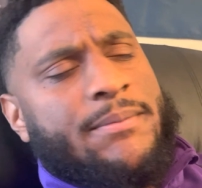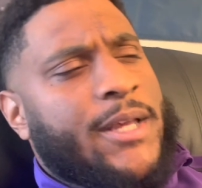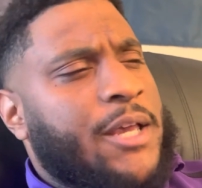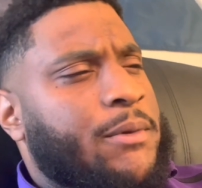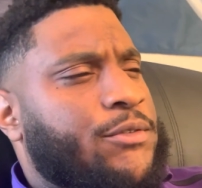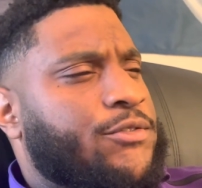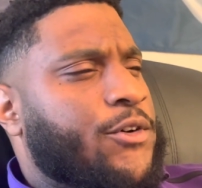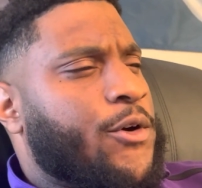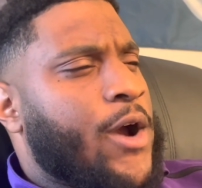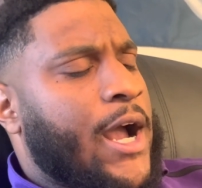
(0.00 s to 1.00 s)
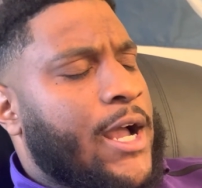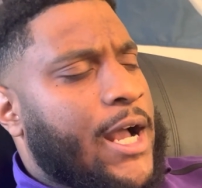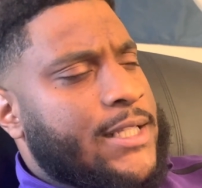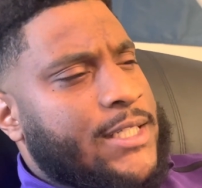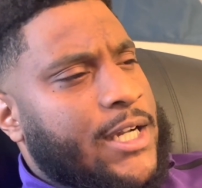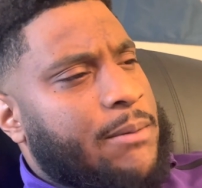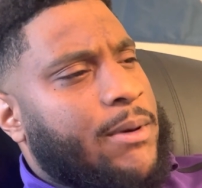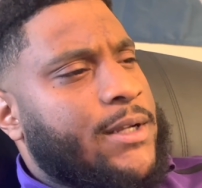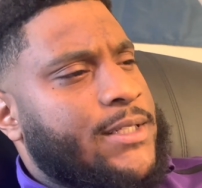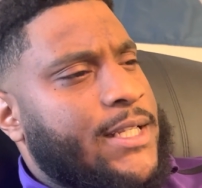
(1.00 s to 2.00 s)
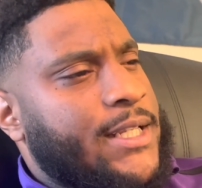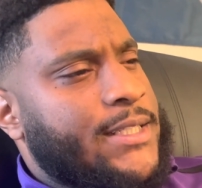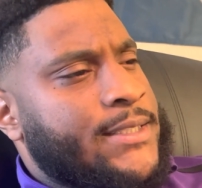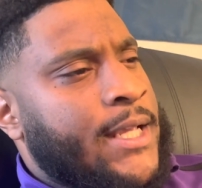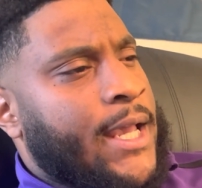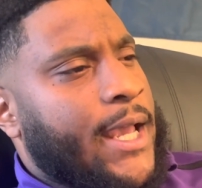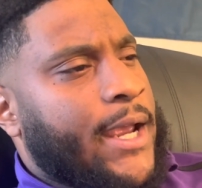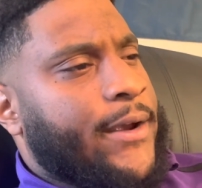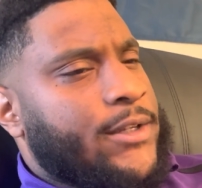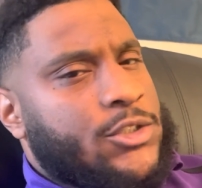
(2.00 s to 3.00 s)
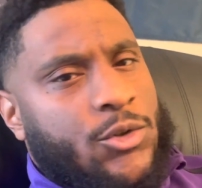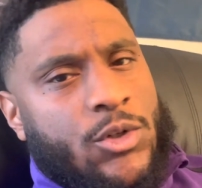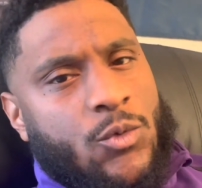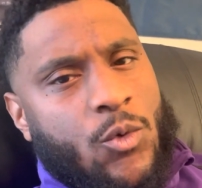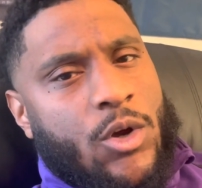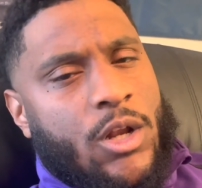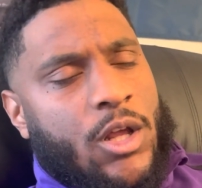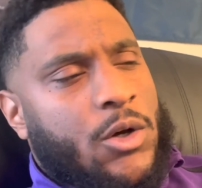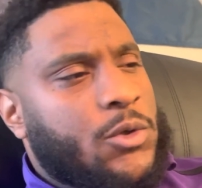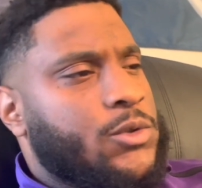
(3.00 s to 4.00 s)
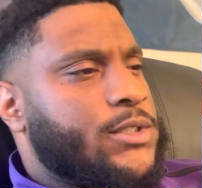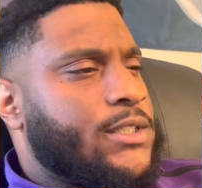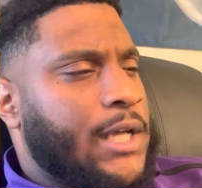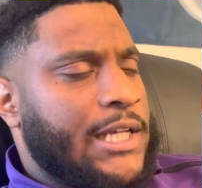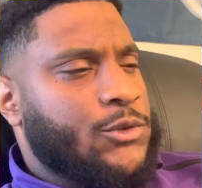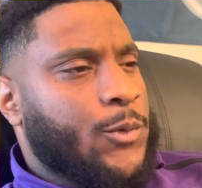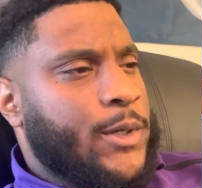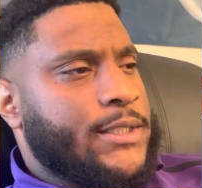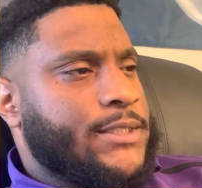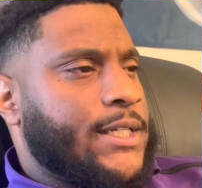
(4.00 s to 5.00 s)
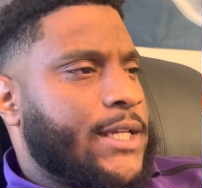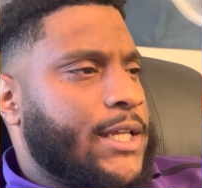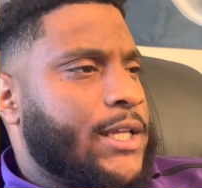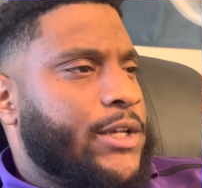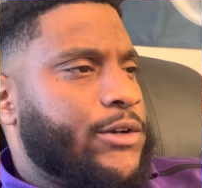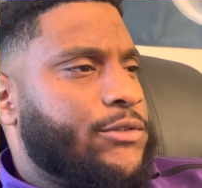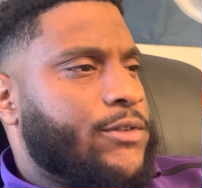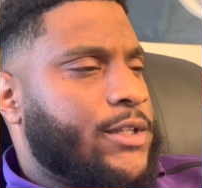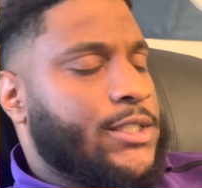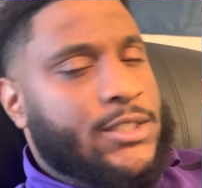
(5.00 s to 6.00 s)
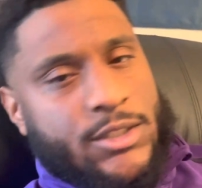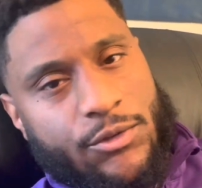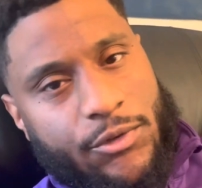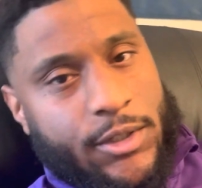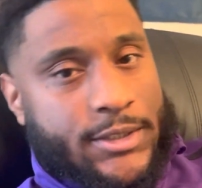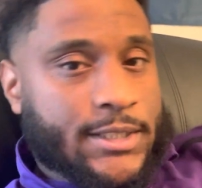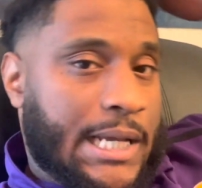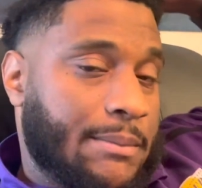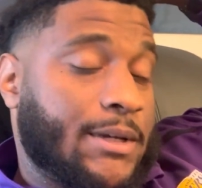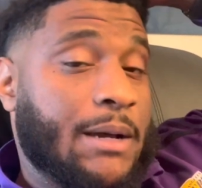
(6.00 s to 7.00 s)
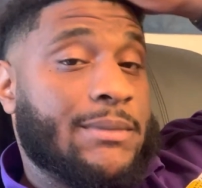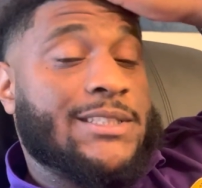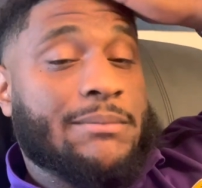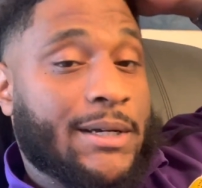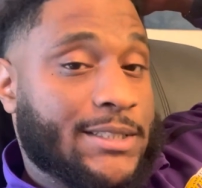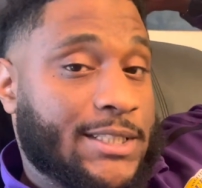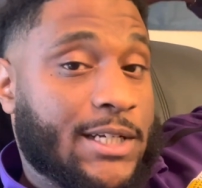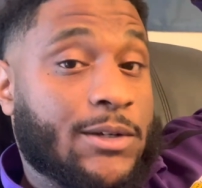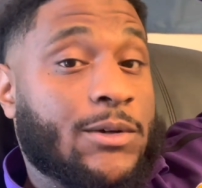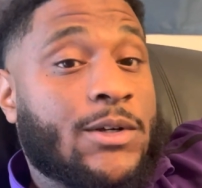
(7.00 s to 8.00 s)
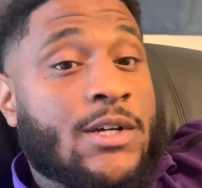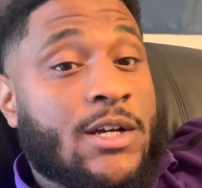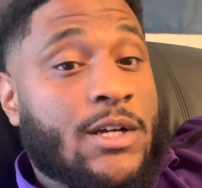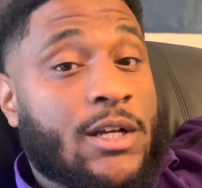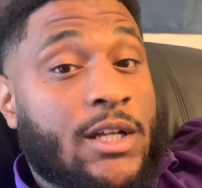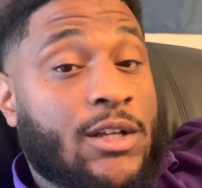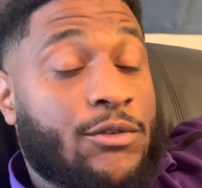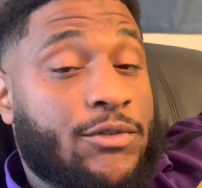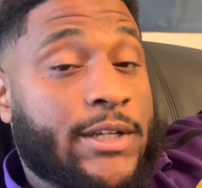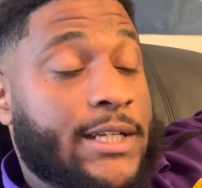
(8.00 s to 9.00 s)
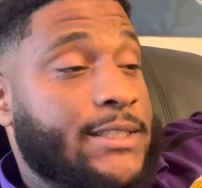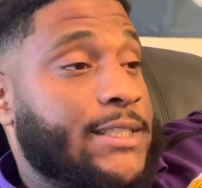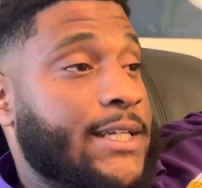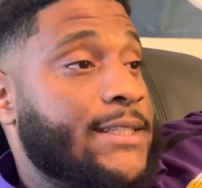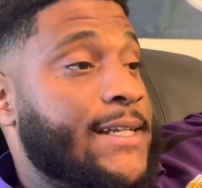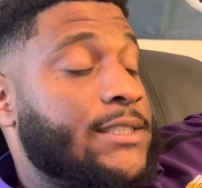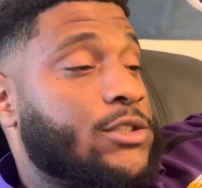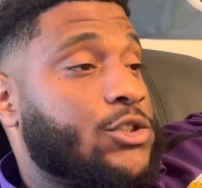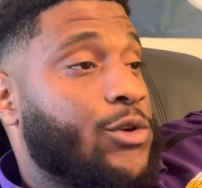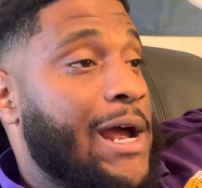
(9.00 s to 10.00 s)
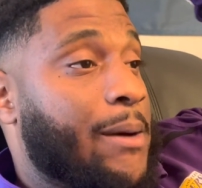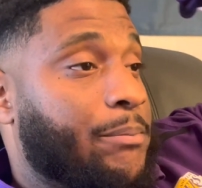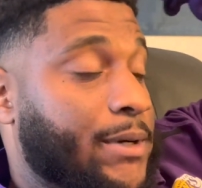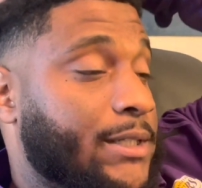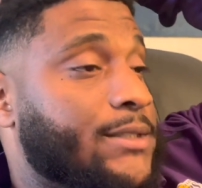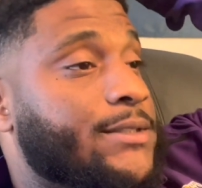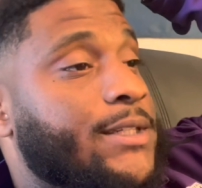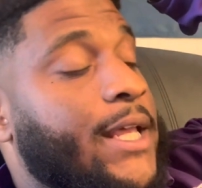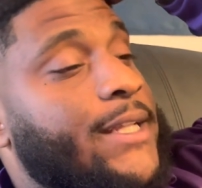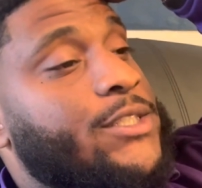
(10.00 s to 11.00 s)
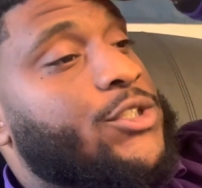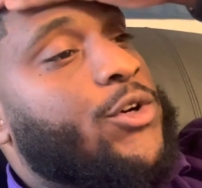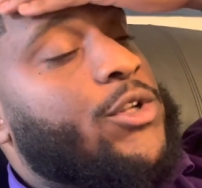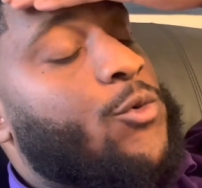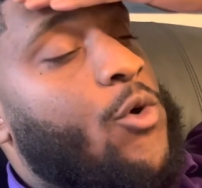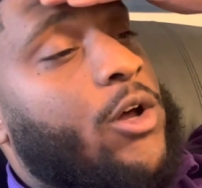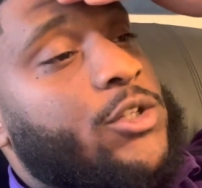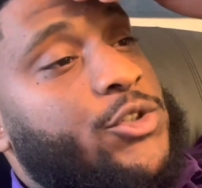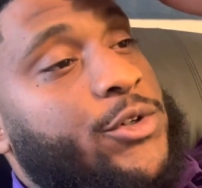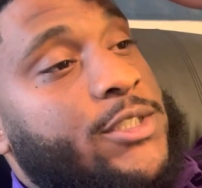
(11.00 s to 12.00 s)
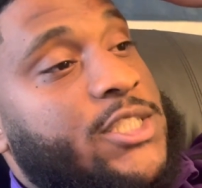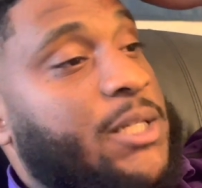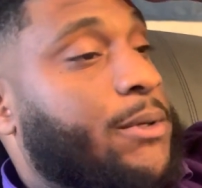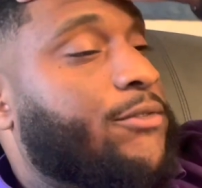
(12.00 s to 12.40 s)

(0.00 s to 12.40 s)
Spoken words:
man, before I talk about these Air Jordan 1 Lows, I just want to say, if this is your first time coming to my channel, don't forget to hit that subscribe button and join the Wall of Dreams TV